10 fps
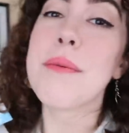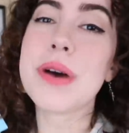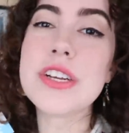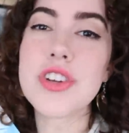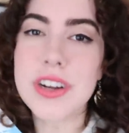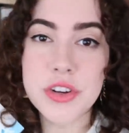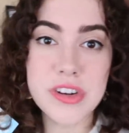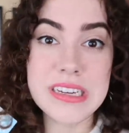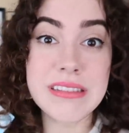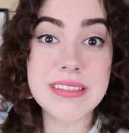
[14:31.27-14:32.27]
But John
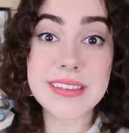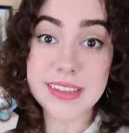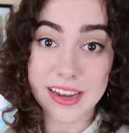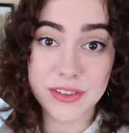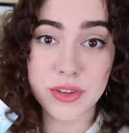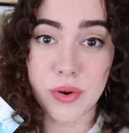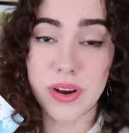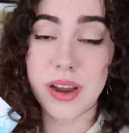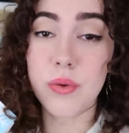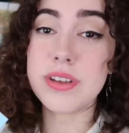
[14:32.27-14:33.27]
Green's The Second
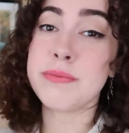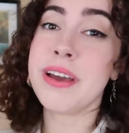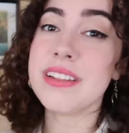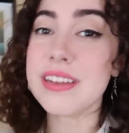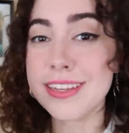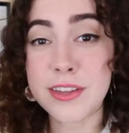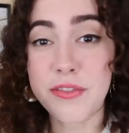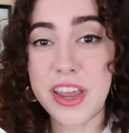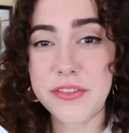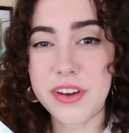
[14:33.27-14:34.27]
Story was my least
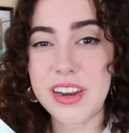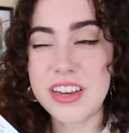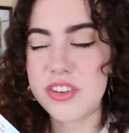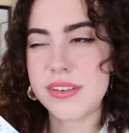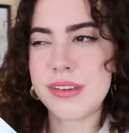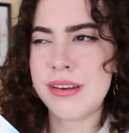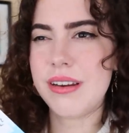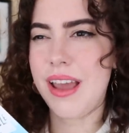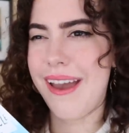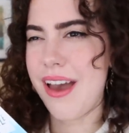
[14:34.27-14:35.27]
favorite. It just
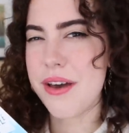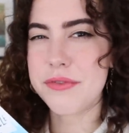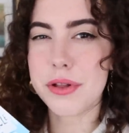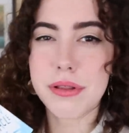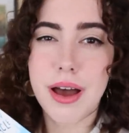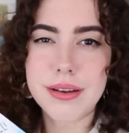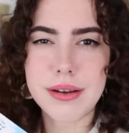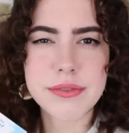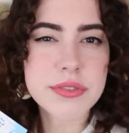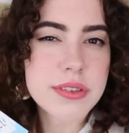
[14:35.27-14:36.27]
didn't have a lot
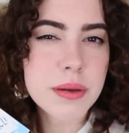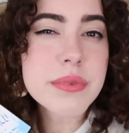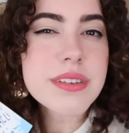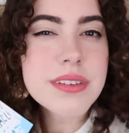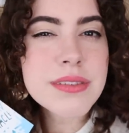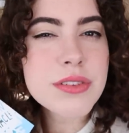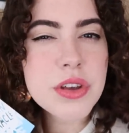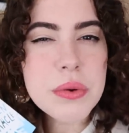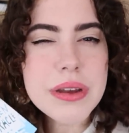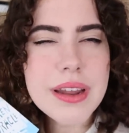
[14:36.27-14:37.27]
of substance
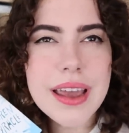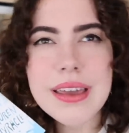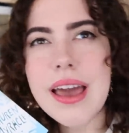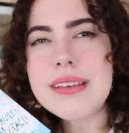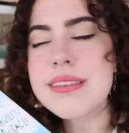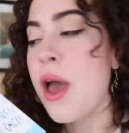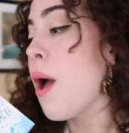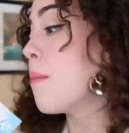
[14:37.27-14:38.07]
to it, I guess.